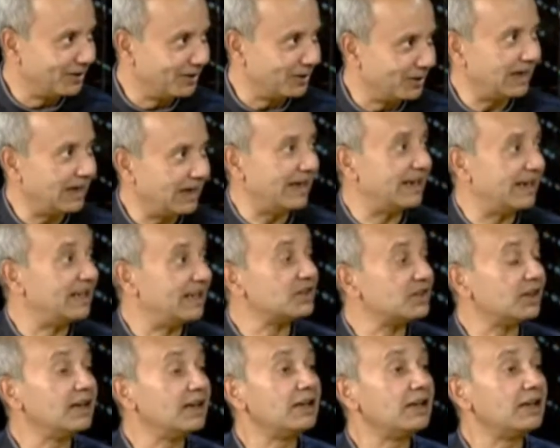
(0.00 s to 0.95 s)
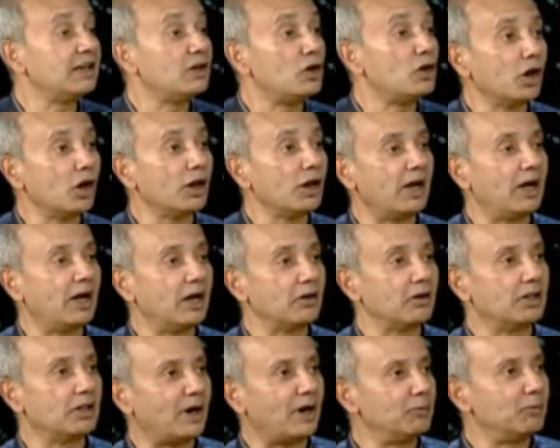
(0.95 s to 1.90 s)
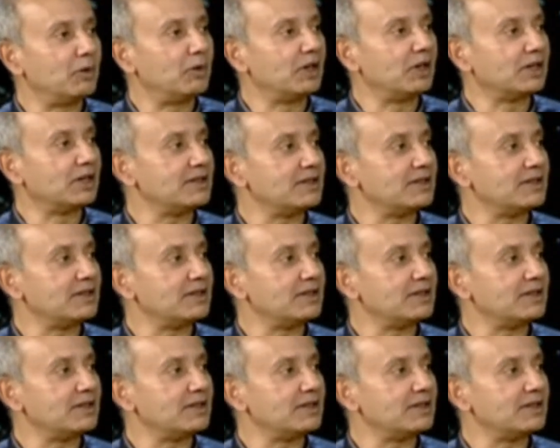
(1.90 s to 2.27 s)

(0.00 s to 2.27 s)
okay, and it's certainly not about the public